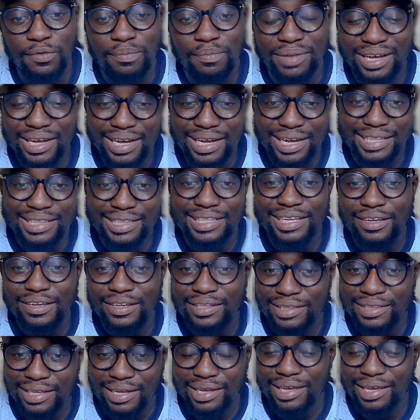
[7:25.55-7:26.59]
But I
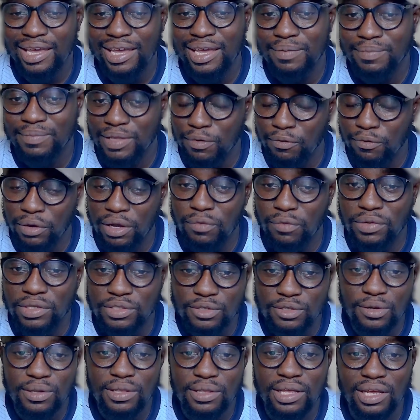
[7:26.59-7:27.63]
think the way we
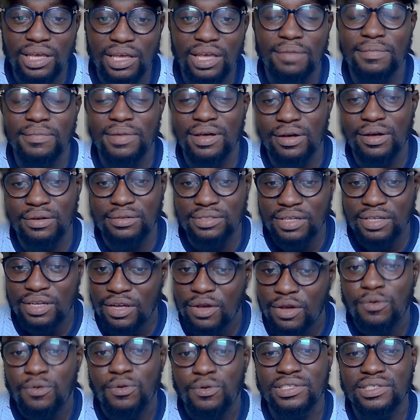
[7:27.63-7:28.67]
saw the game out,
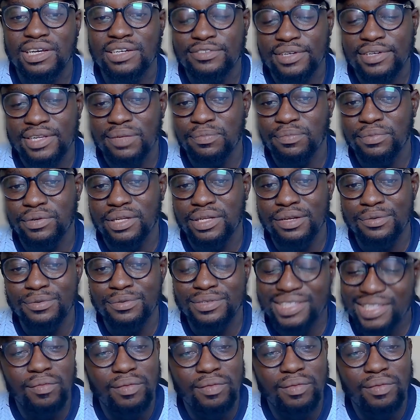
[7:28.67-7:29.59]
was actually pretty good.